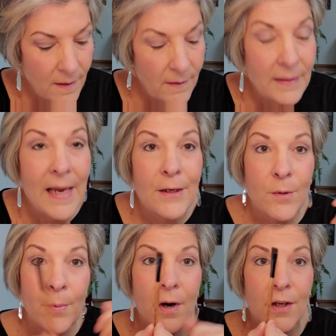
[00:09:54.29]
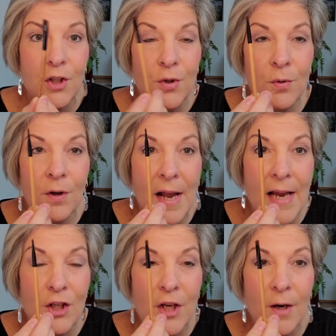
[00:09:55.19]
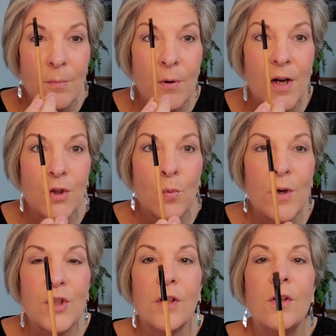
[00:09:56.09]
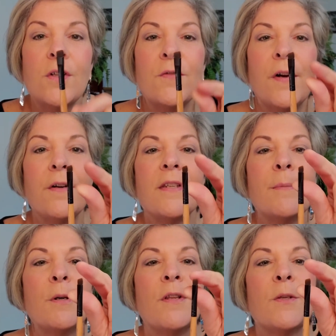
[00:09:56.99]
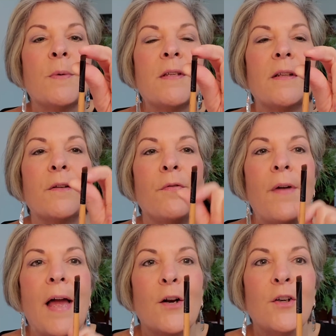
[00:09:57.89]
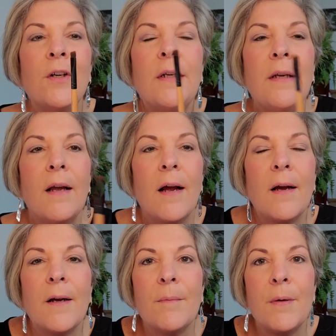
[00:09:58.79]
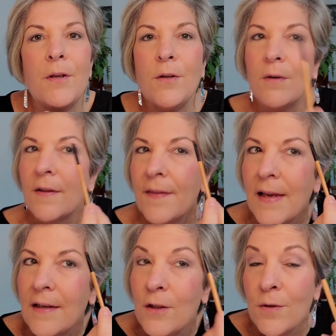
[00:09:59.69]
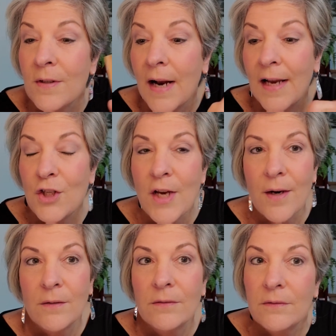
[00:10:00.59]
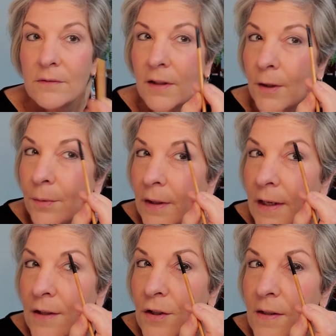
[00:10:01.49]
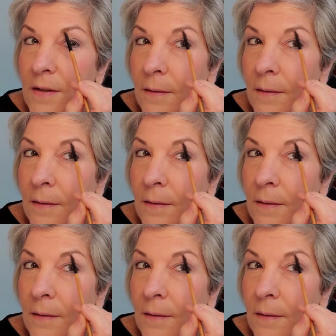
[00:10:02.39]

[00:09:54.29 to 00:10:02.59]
liner brush or an eyeshadow brush, which looks very similar to this, but it's a little fatter, you can then use an eyeshadow, literally, and just